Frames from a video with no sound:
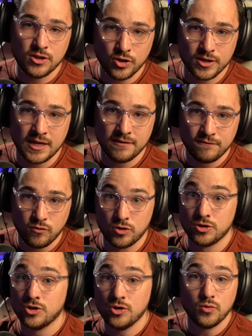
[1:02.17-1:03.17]
looking for
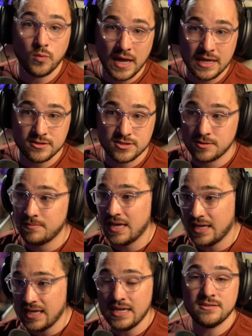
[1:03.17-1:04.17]
new ways to
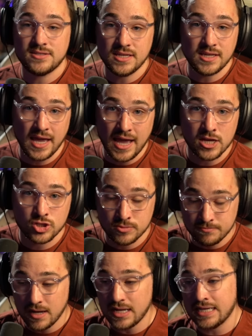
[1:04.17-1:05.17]
make easy cash
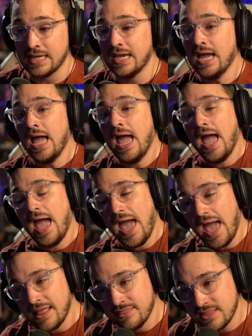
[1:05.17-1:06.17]
money.
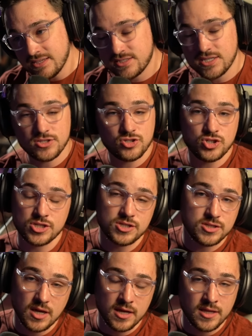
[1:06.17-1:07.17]
And this is
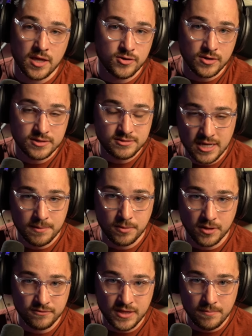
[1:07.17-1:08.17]
just another
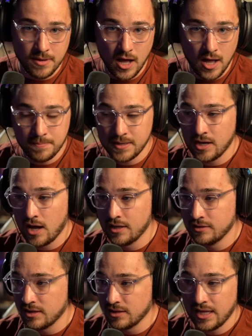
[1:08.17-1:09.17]
example of them hopping
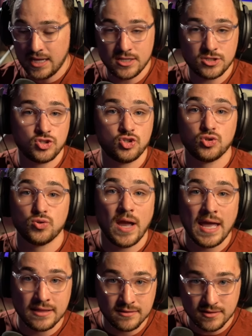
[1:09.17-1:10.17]
on the latest
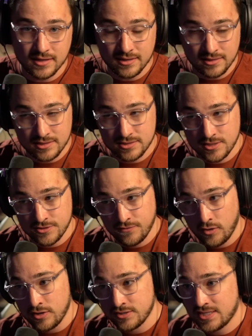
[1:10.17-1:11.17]
trend, at least as
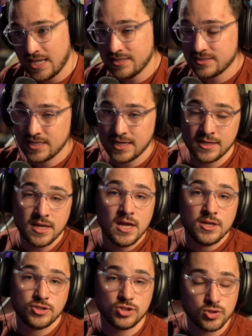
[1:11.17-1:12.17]
far as they see it,
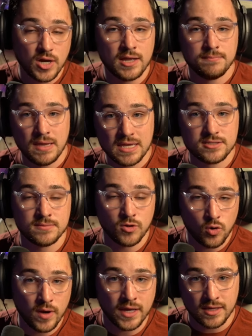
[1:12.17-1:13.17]
to try and make some
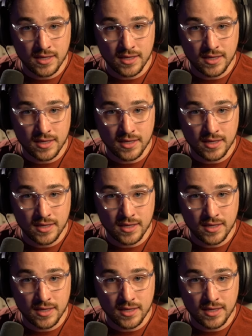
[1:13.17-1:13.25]
quick